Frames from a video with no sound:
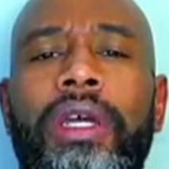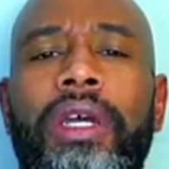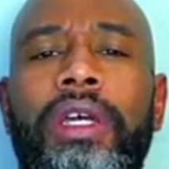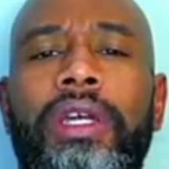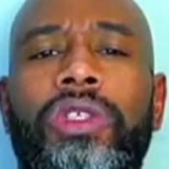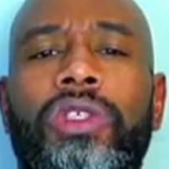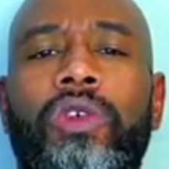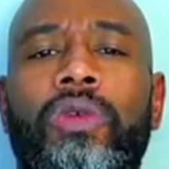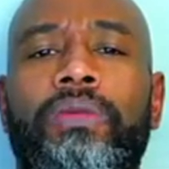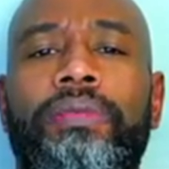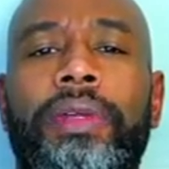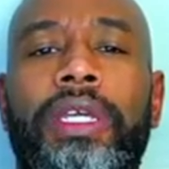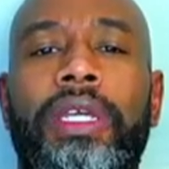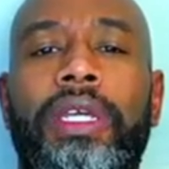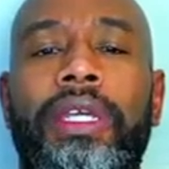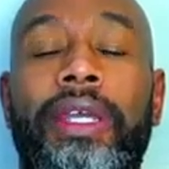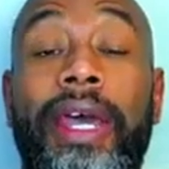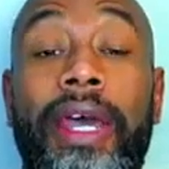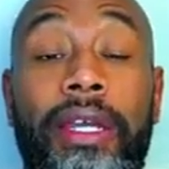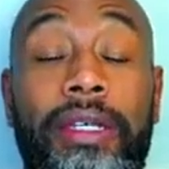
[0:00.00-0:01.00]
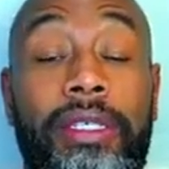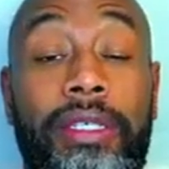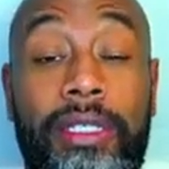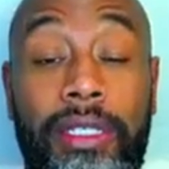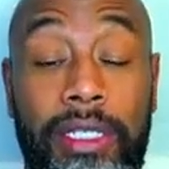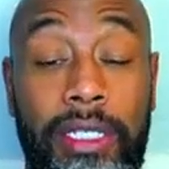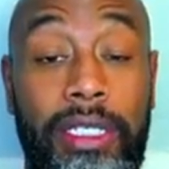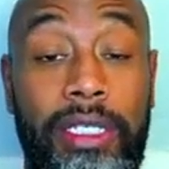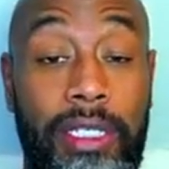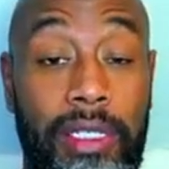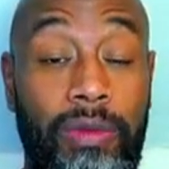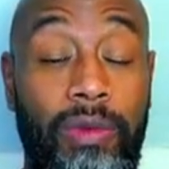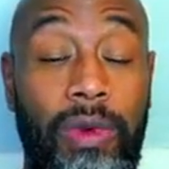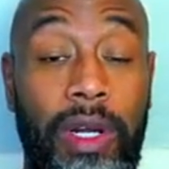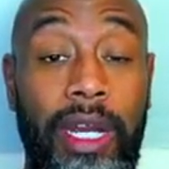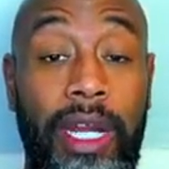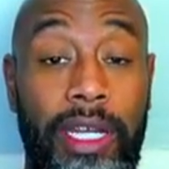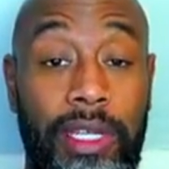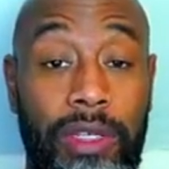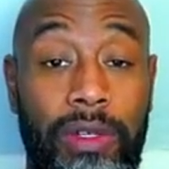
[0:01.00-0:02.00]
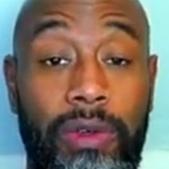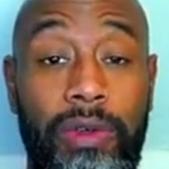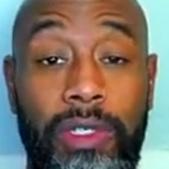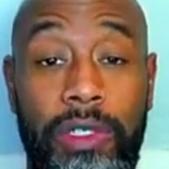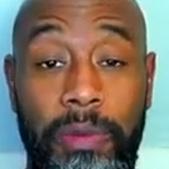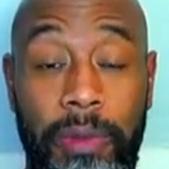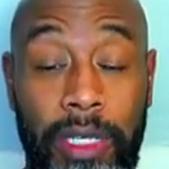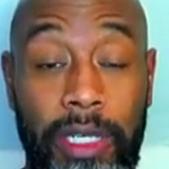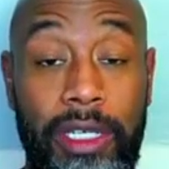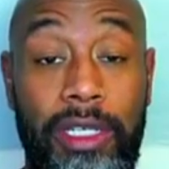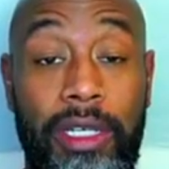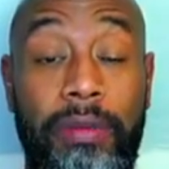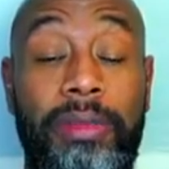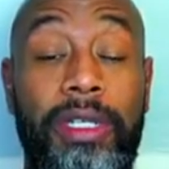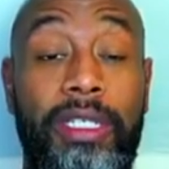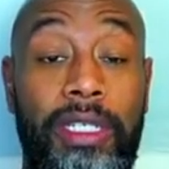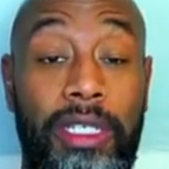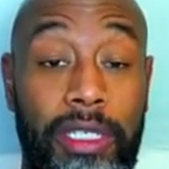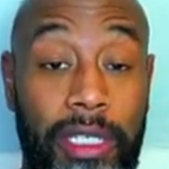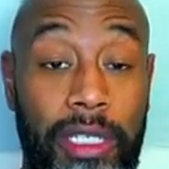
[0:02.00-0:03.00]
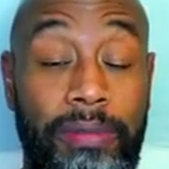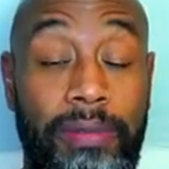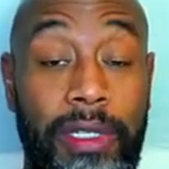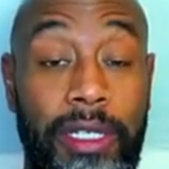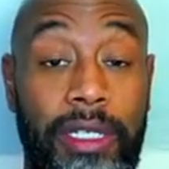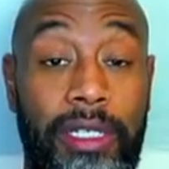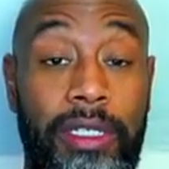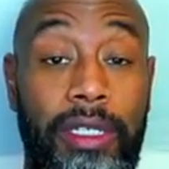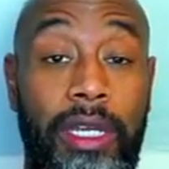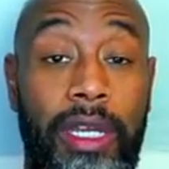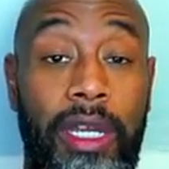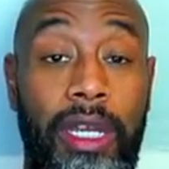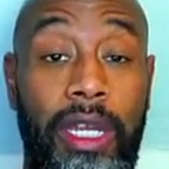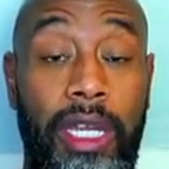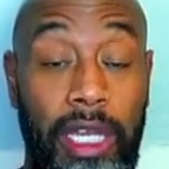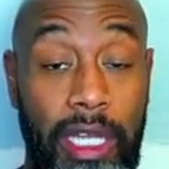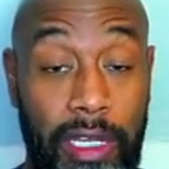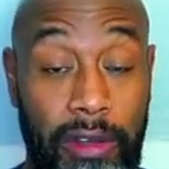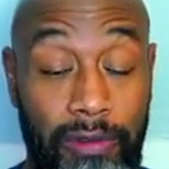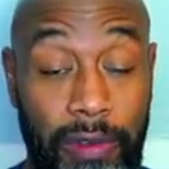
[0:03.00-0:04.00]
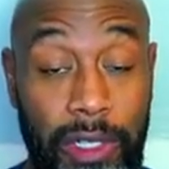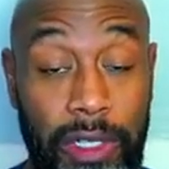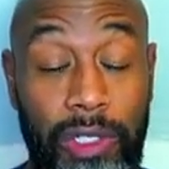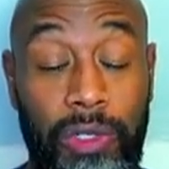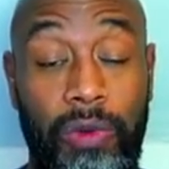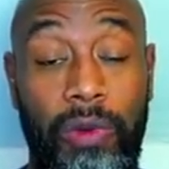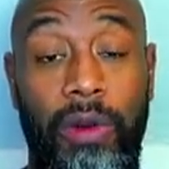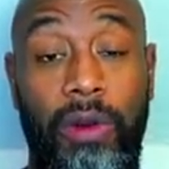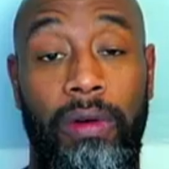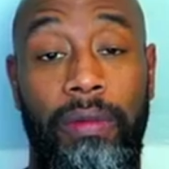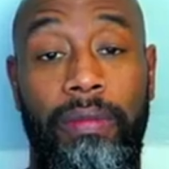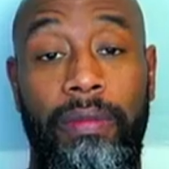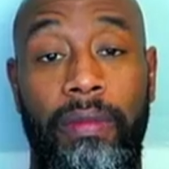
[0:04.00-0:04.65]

to be excellent in what I do is because I'm a disciplined individual.